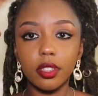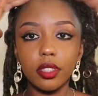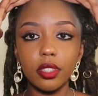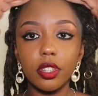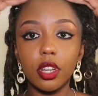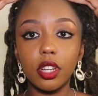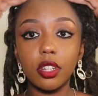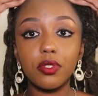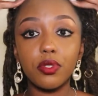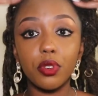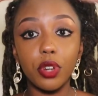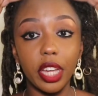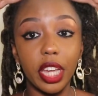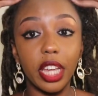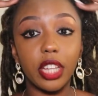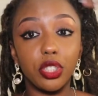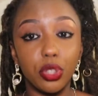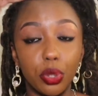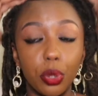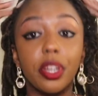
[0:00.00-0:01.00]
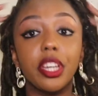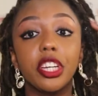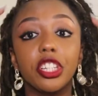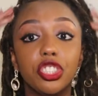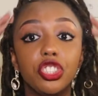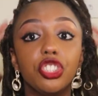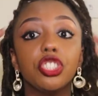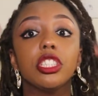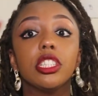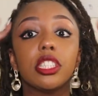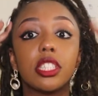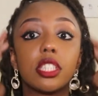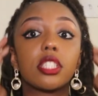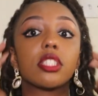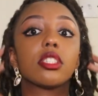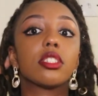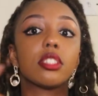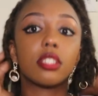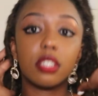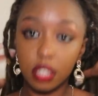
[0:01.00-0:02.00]
Don't forget your edges.
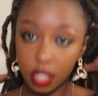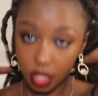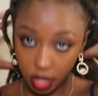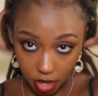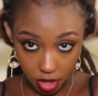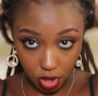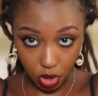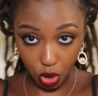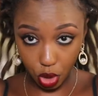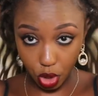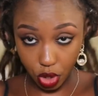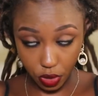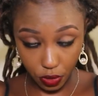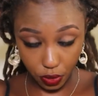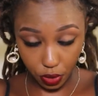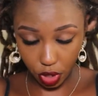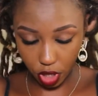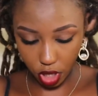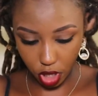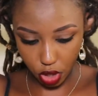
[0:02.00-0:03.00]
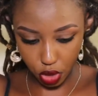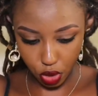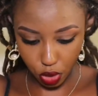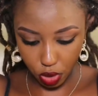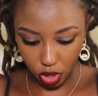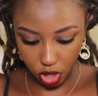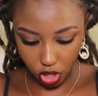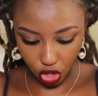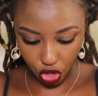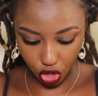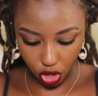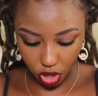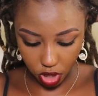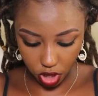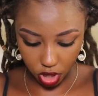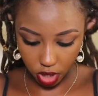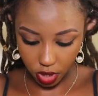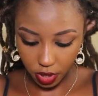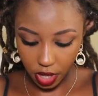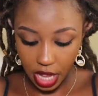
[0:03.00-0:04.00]
Don't forget your
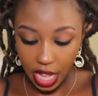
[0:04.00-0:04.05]
edges.